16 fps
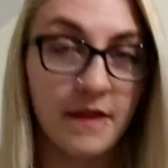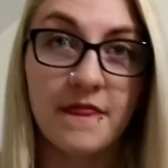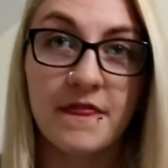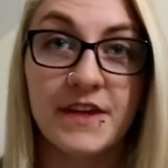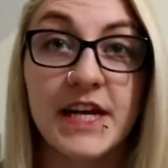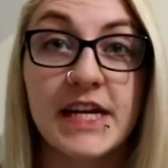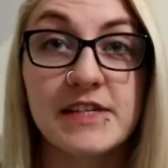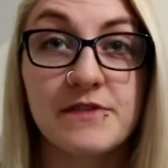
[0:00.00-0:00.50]

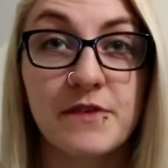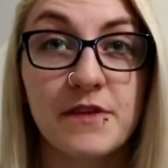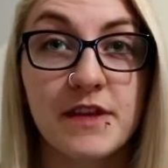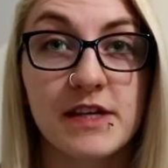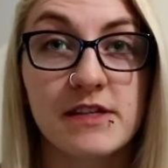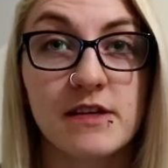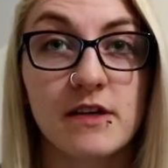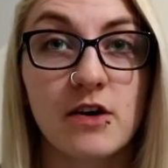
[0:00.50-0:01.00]
The next few
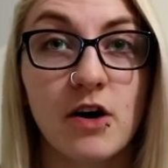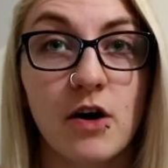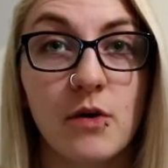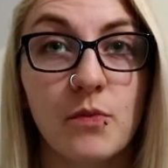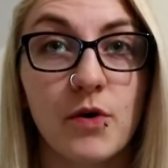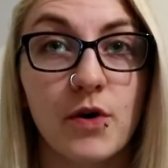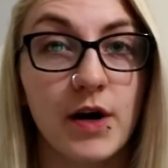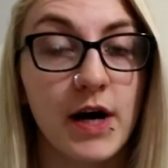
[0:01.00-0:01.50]
things I
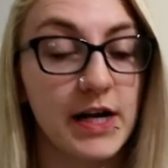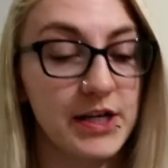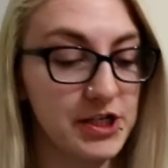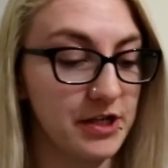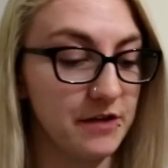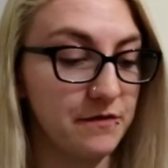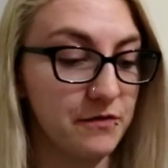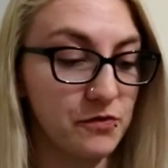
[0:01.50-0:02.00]
got were
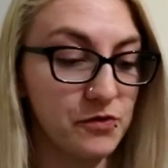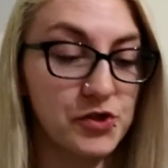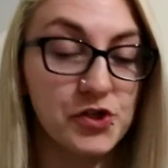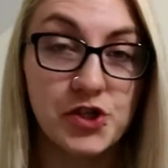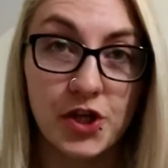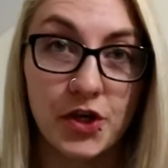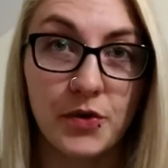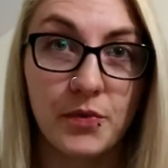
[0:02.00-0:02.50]
actually for
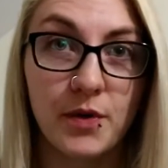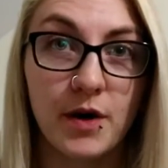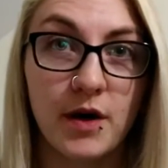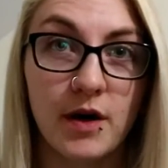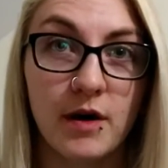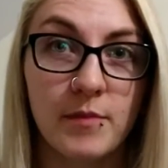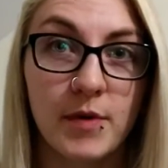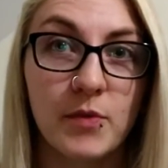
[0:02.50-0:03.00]
Stu.
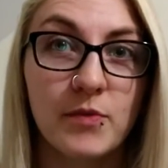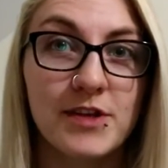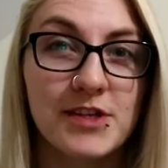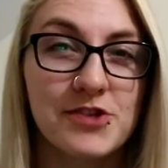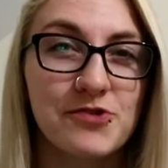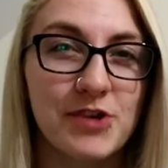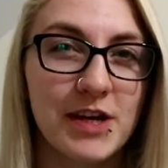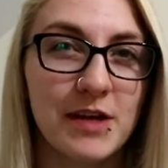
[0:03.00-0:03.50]
I wanted
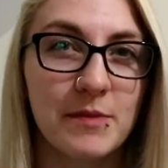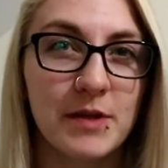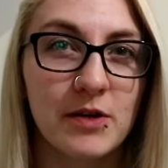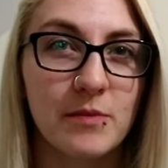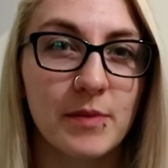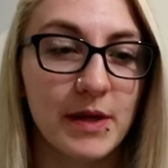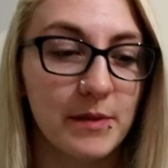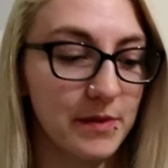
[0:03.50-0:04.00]
to treat him a
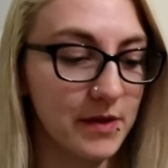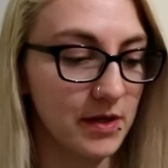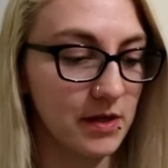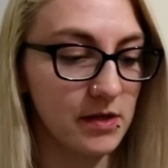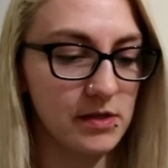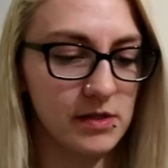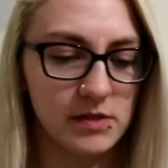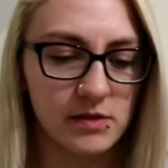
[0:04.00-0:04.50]
little bit
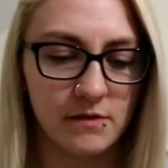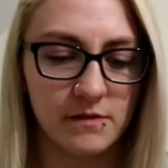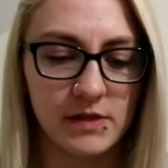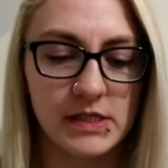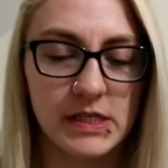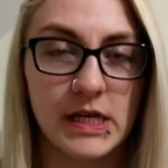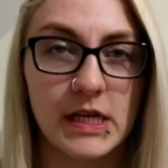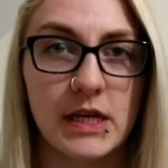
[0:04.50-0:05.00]
because
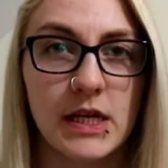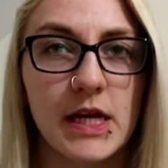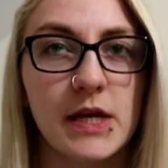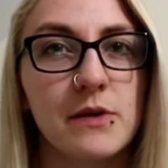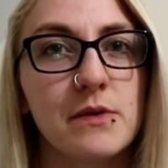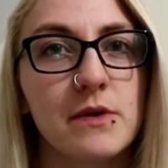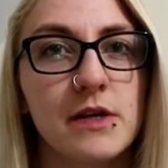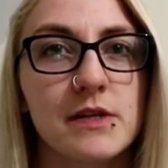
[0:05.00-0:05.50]
obviously,
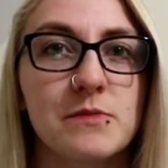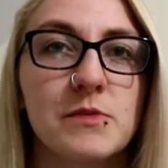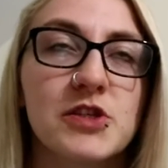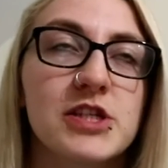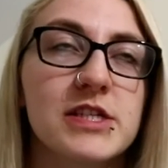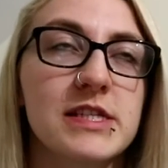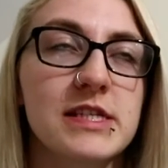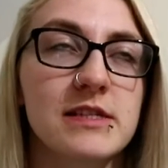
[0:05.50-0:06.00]
as
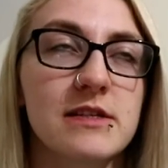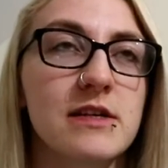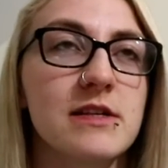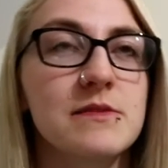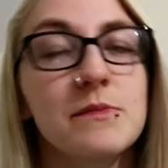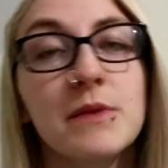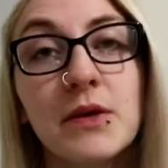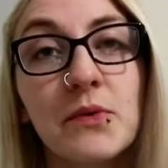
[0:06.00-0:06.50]
much as it's
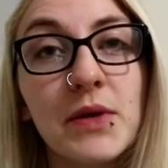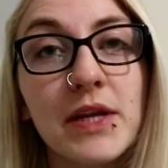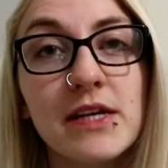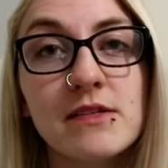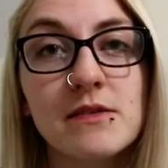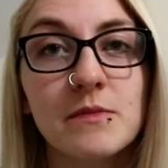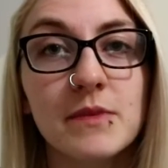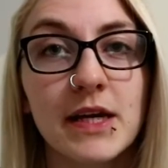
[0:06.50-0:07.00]
nice me winning
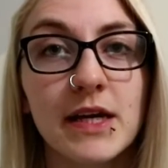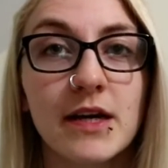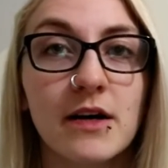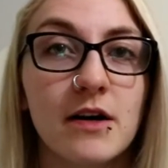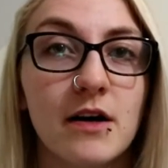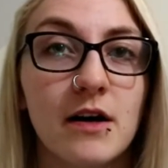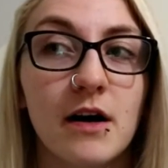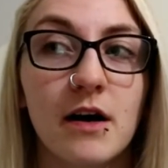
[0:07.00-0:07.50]
something,
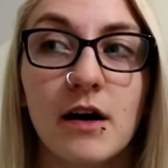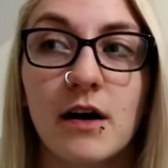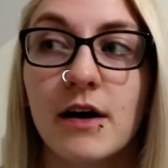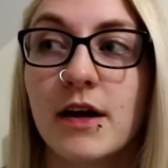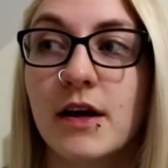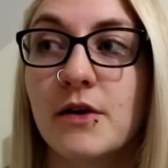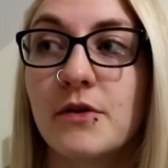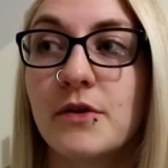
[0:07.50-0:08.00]

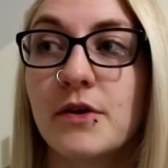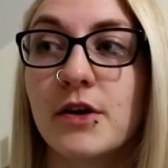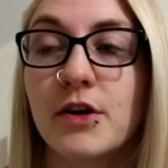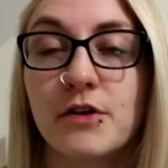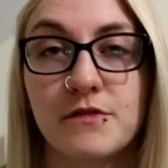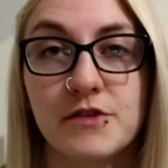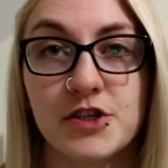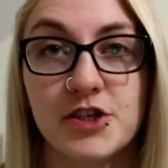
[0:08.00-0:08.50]
I love to